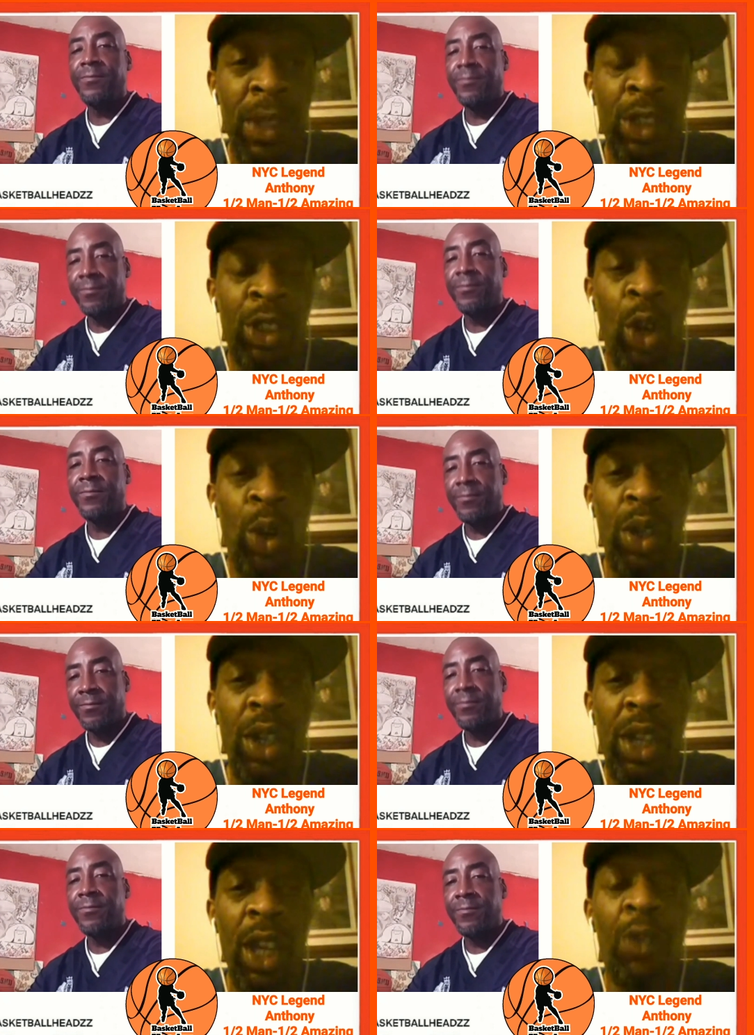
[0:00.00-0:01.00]

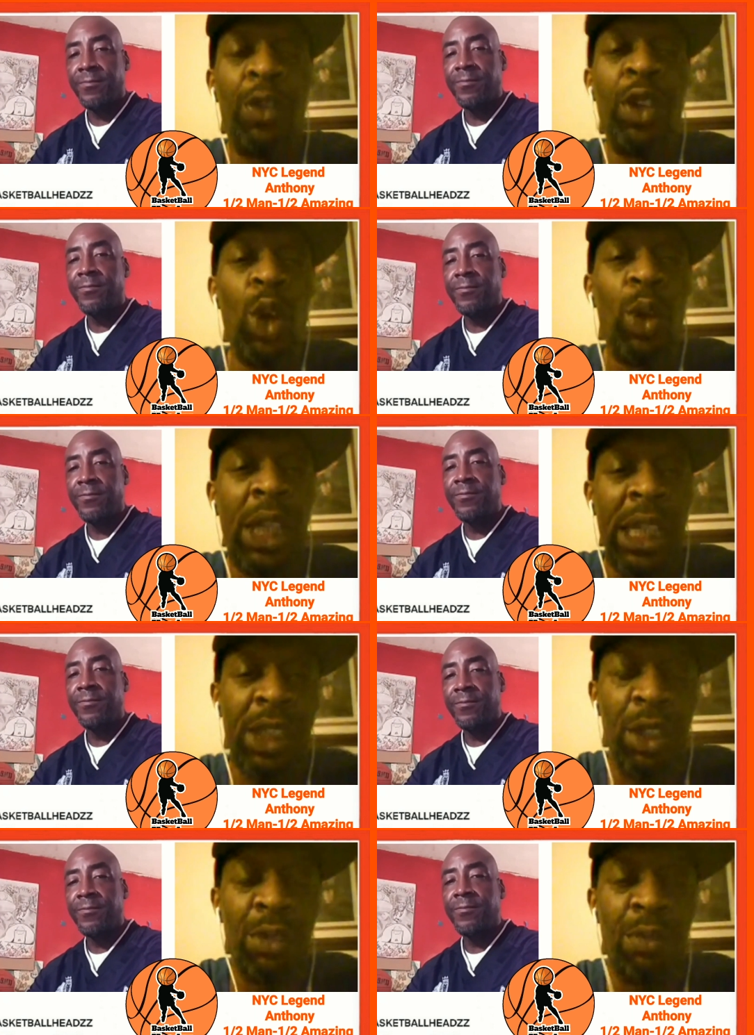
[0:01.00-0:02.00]
Speaker 1: So if you don't
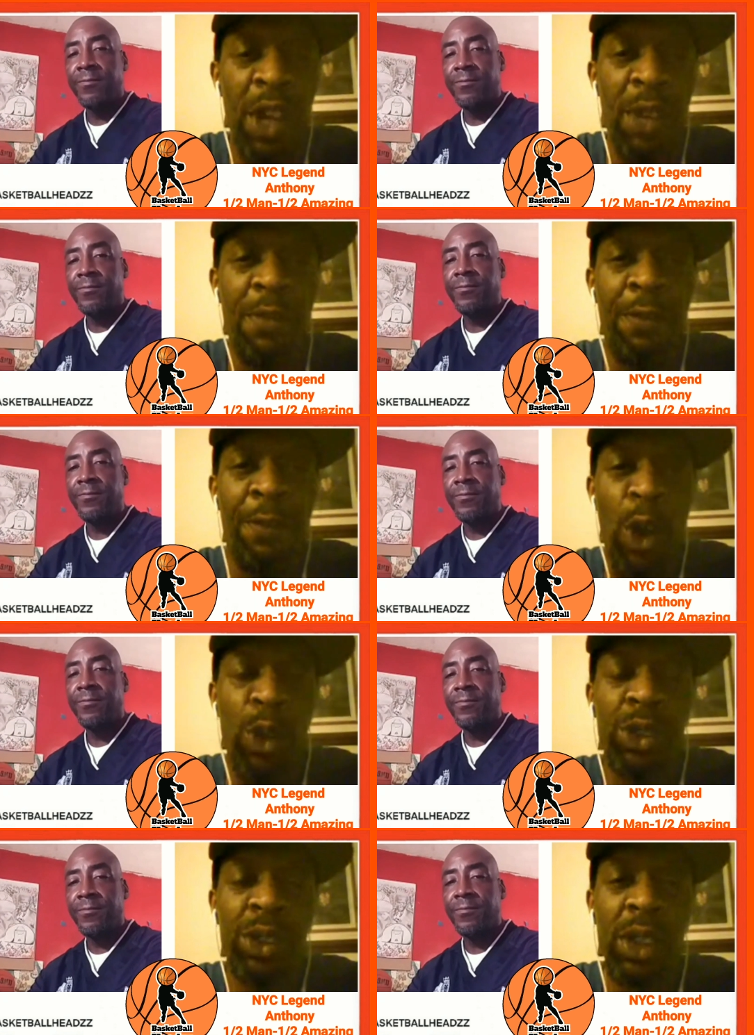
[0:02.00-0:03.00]
get to the rim
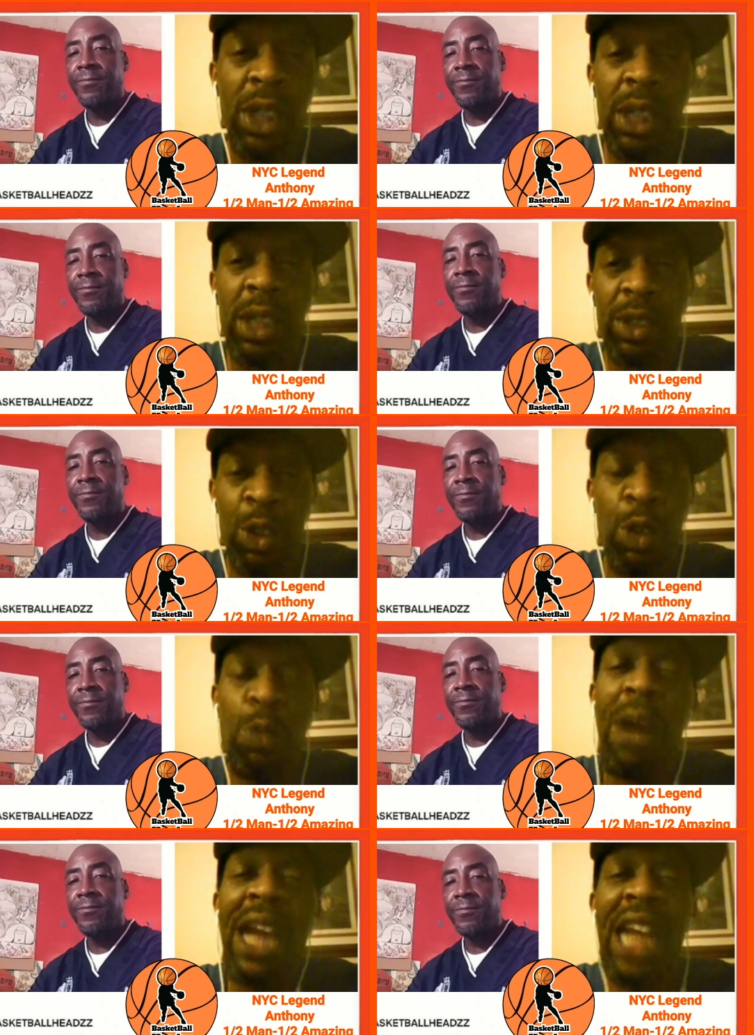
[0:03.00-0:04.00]
first,
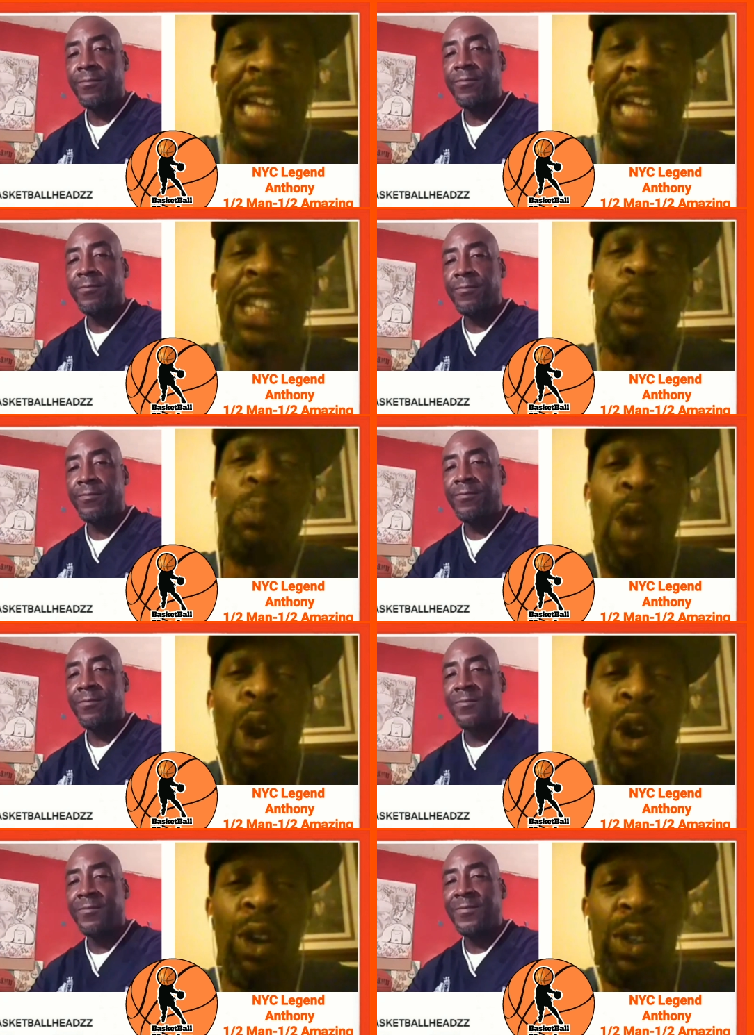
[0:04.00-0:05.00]
you might not get the
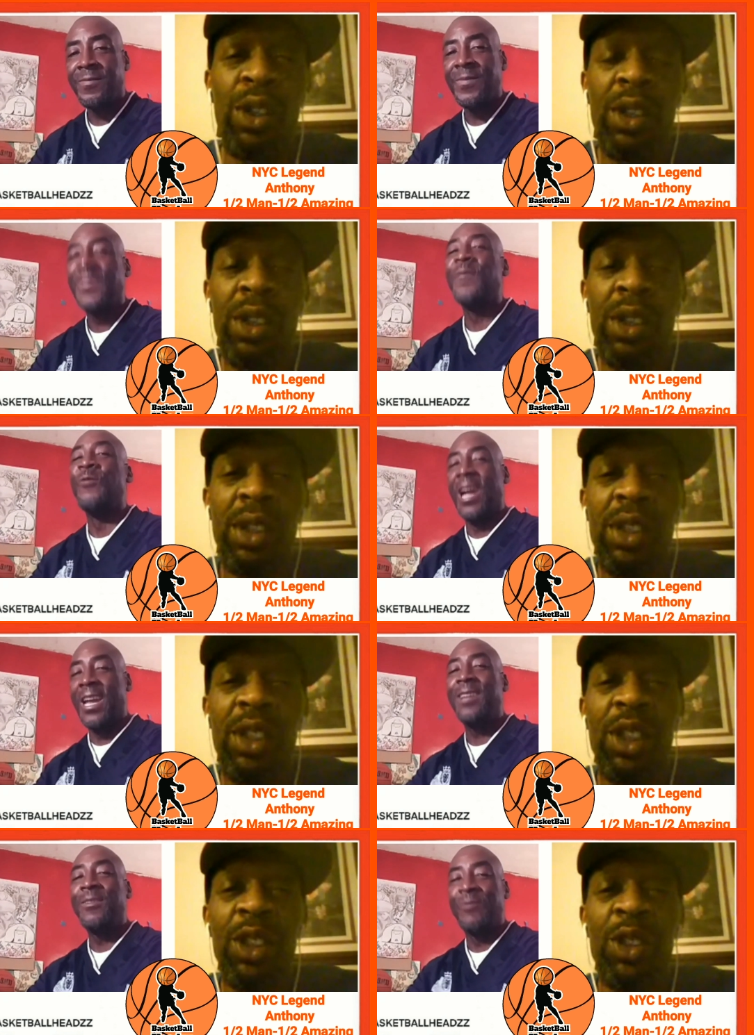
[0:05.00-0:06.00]
ball.
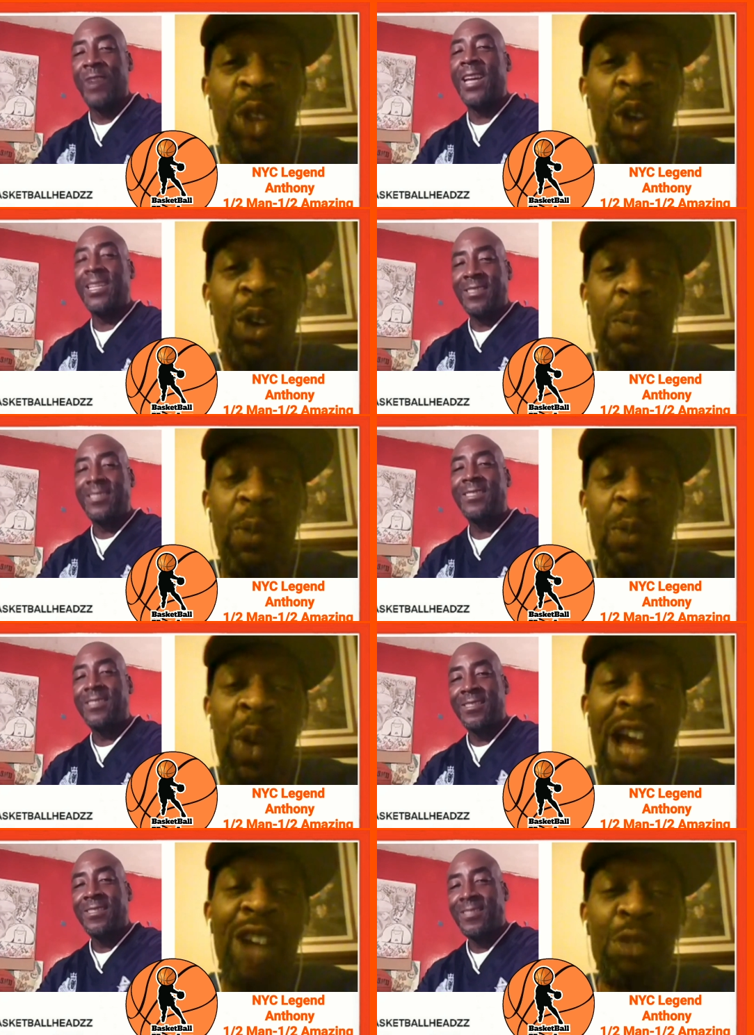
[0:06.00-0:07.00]
Speaker 2: Right,
Speaker 1: right. So
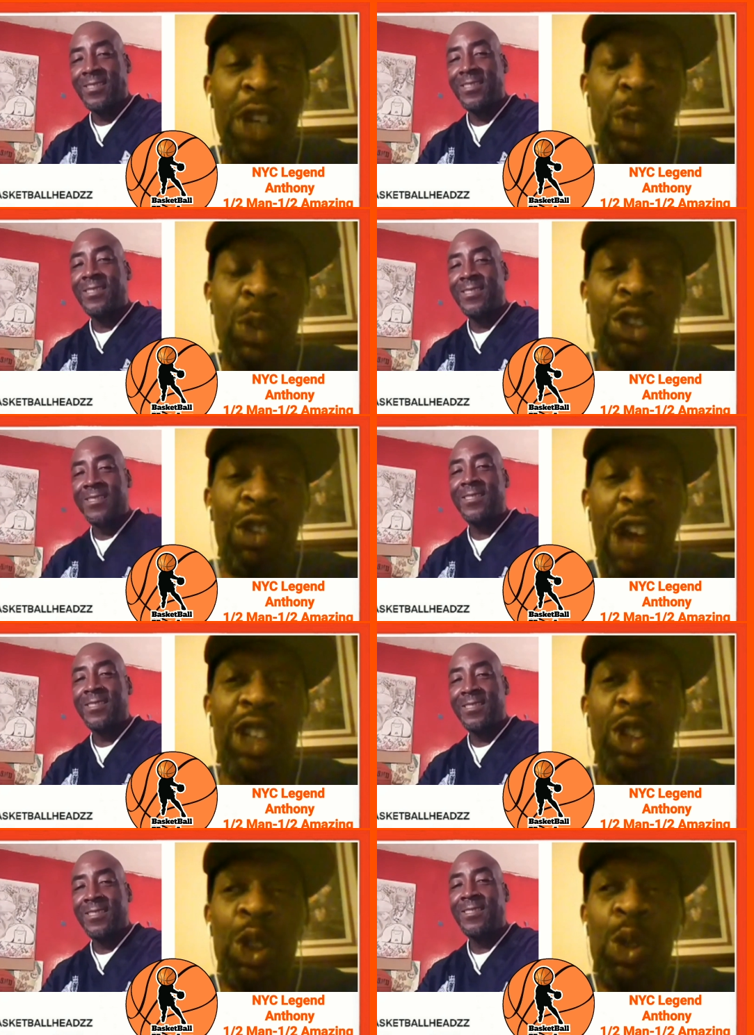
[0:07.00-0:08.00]
what I really was trying
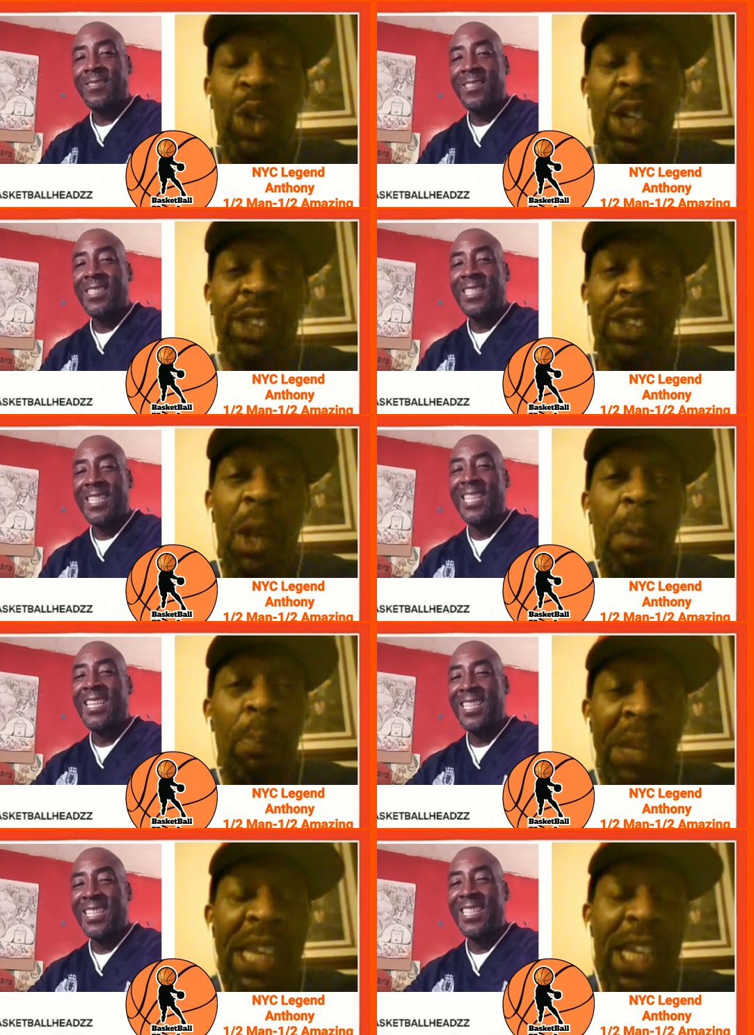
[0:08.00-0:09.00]
to do was
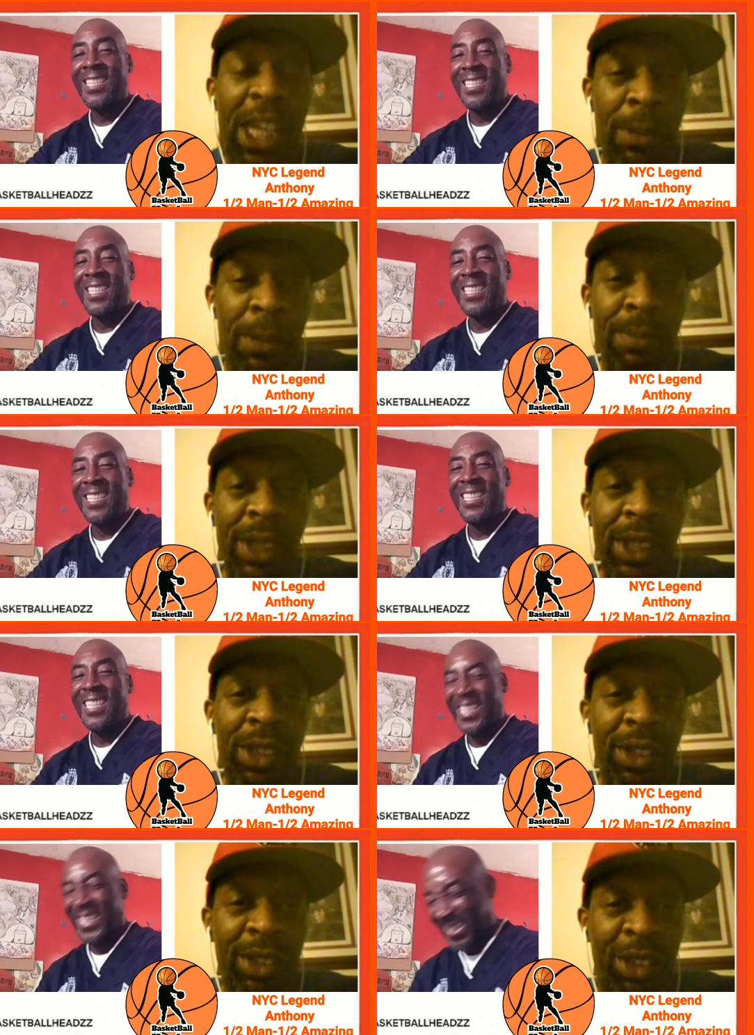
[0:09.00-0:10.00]
beat him
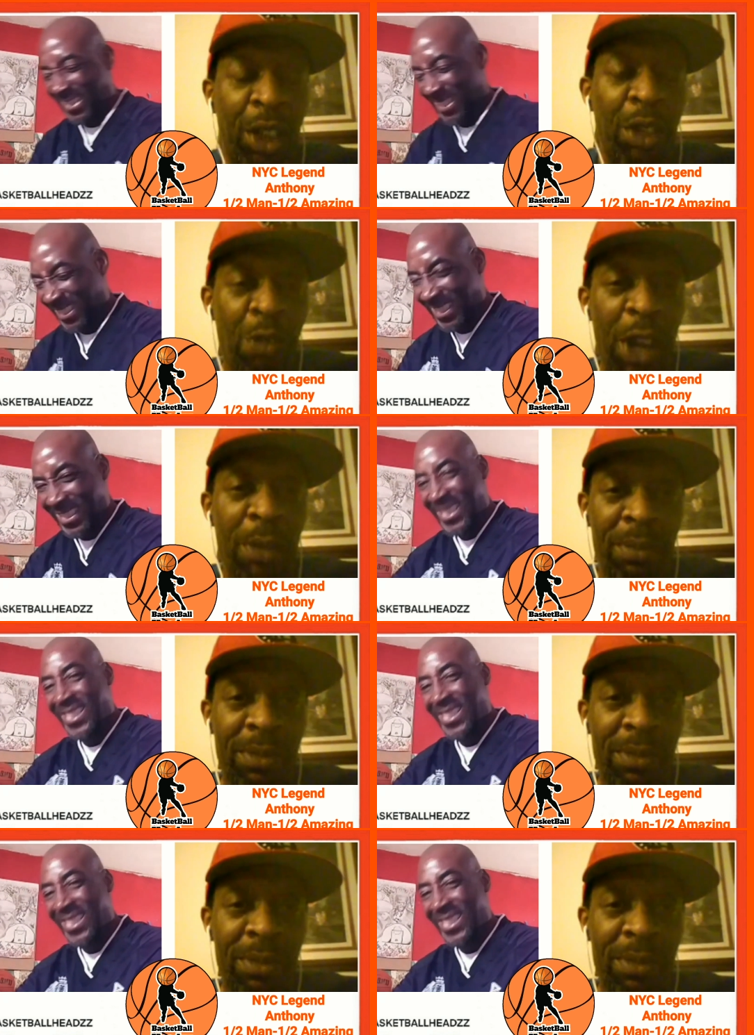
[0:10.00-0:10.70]
to the rim.